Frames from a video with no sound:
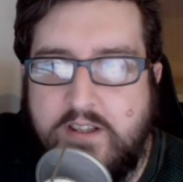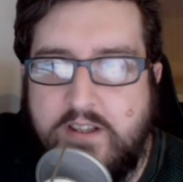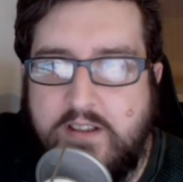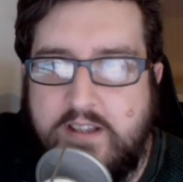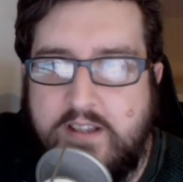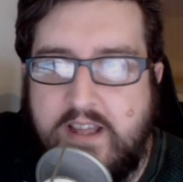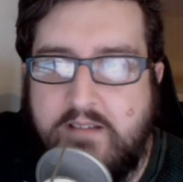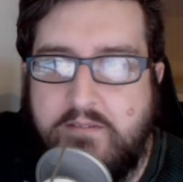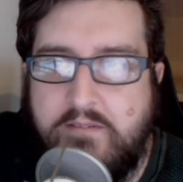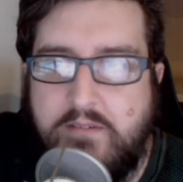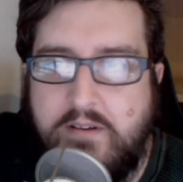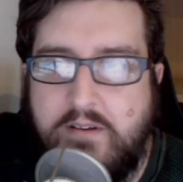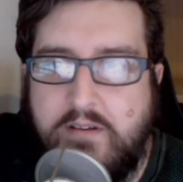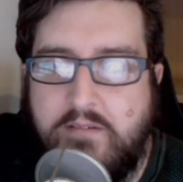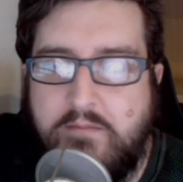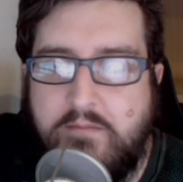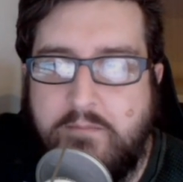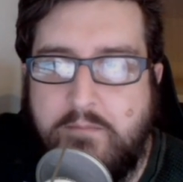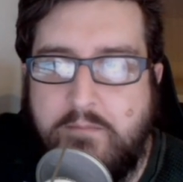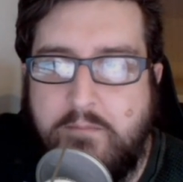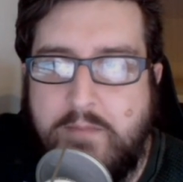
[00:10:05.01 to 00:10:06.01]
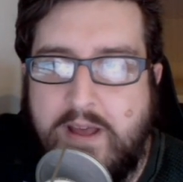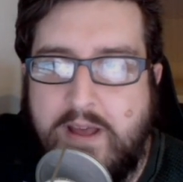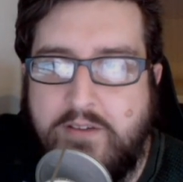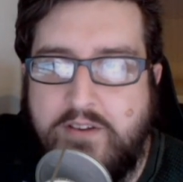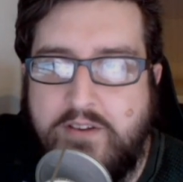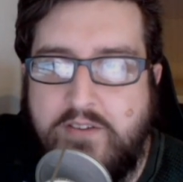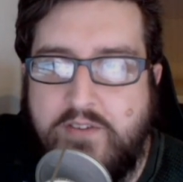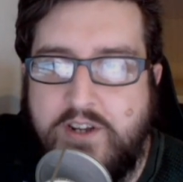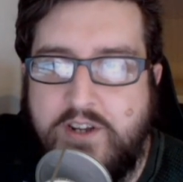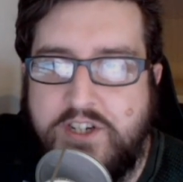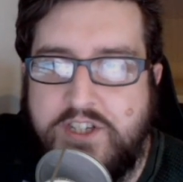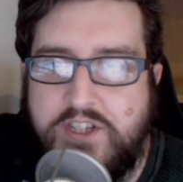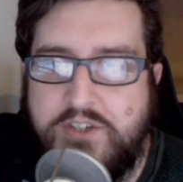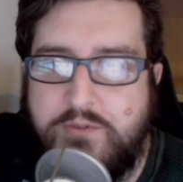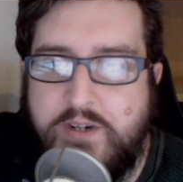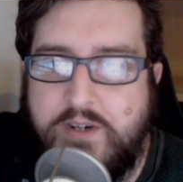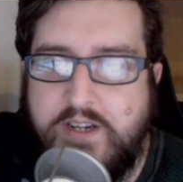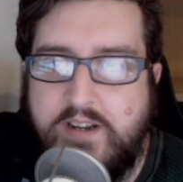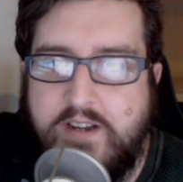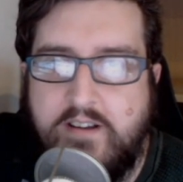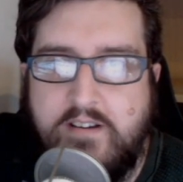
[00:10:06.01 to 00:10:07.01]
and that mounted version's
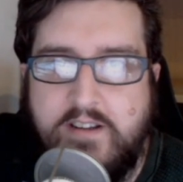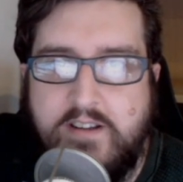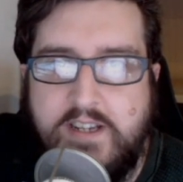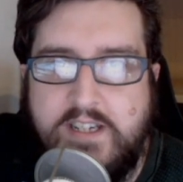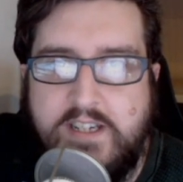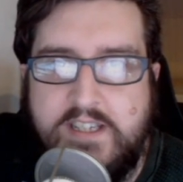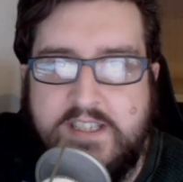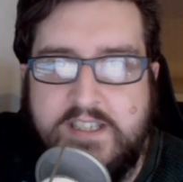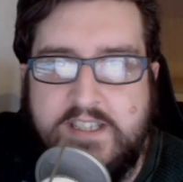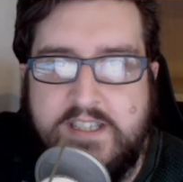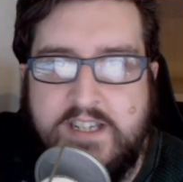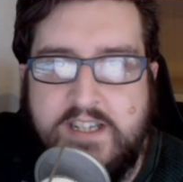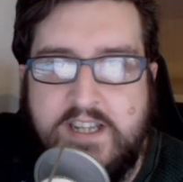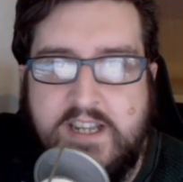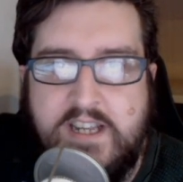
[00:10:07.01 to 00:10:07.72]
really nice.